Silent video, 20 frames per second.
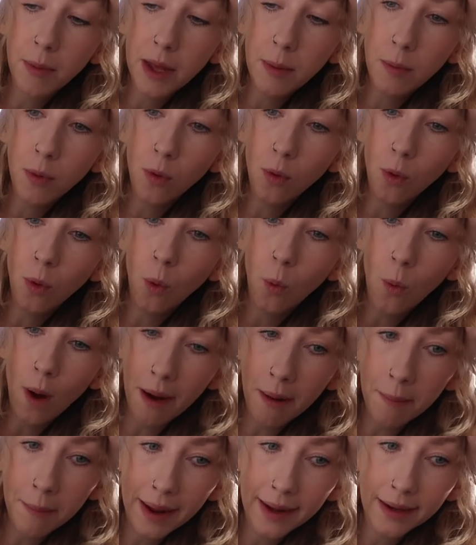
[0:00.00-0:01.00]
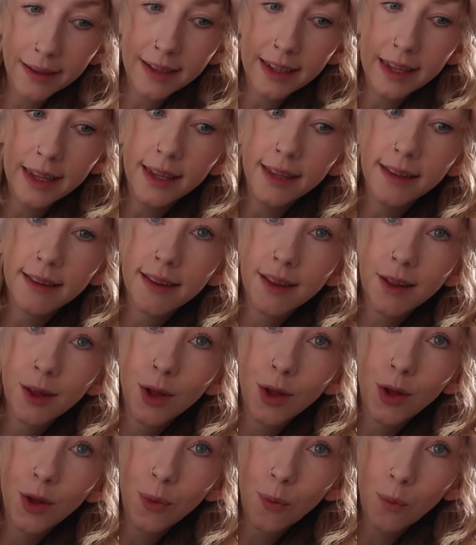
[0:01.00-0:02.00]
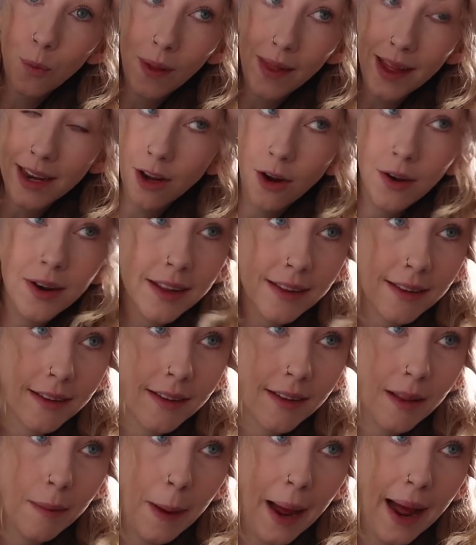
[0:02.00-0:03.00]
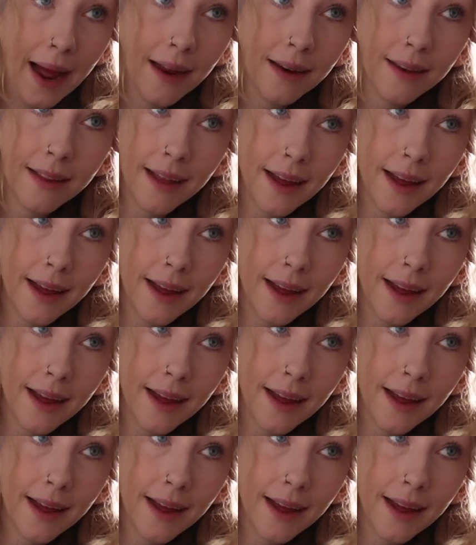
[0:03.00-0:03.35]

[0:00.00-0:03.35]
people wearing band tees when they don't listen to the band.